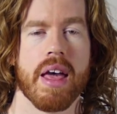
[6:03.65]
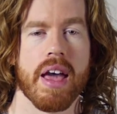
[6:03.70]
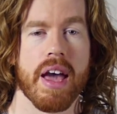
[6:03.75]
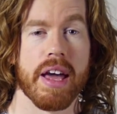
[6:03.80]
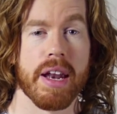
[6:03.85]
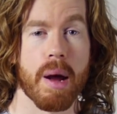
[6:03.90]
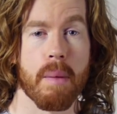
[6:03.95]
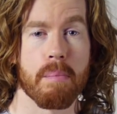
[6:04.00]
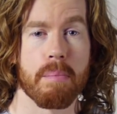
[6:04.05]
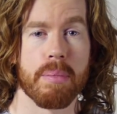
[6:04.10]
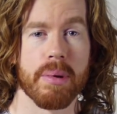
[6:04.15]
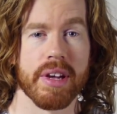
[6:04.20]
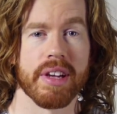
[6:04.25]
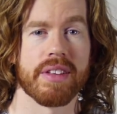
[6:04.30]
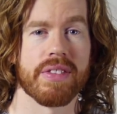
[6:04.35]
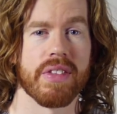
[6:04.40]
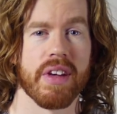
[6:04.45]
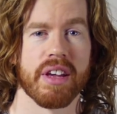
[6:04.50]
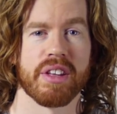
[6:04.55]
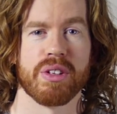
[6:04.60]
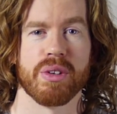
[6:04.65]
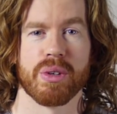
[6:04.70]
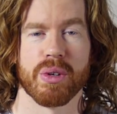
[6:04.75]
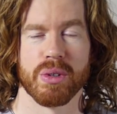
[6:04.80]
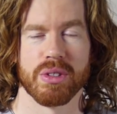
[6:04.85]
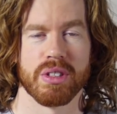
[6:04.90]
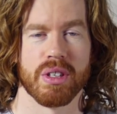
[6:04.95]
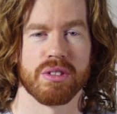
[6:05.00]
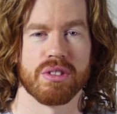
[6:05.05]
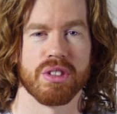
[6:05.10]
And a big thank you
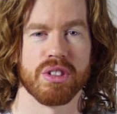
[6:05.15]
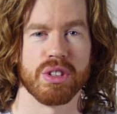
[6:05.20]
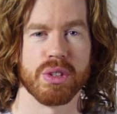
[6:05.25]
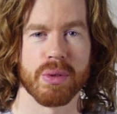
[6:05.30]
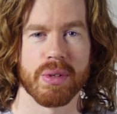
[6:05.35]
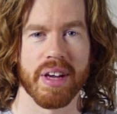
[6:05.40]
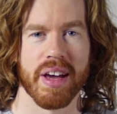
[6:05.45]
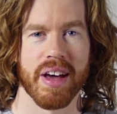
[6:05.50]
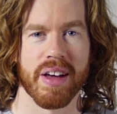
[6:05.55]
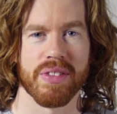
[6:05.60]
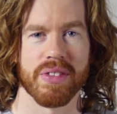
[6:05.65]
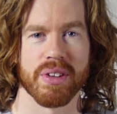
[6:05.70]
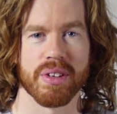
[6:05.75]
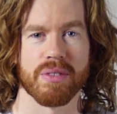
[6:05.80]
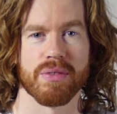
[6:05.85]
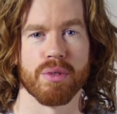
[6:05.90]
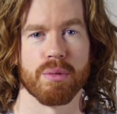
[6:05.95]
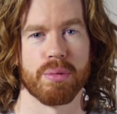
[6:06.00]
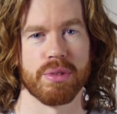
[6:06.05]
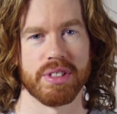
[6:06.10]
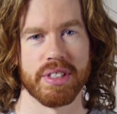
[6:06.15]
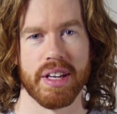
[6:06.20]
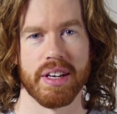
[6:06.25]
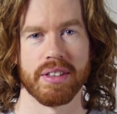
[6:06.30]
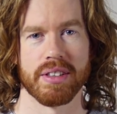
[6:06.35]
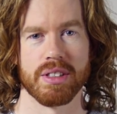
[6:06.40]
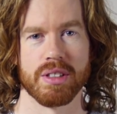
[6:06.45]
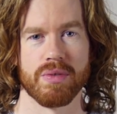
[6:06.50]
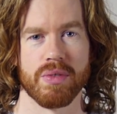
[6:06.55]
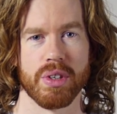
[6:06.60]
goes out to You Catholic for
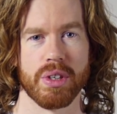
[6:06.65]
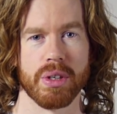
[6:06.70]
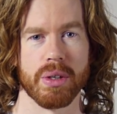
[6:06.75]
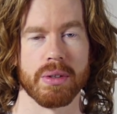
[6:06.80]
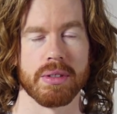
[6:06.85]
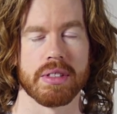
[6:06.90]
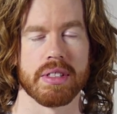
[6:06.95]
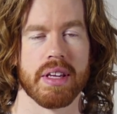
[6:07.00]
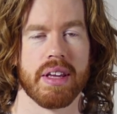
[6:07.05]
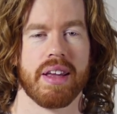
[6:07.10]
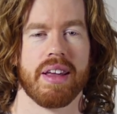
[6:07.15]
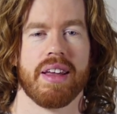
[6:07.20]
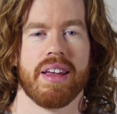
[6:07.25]
presenting these videos.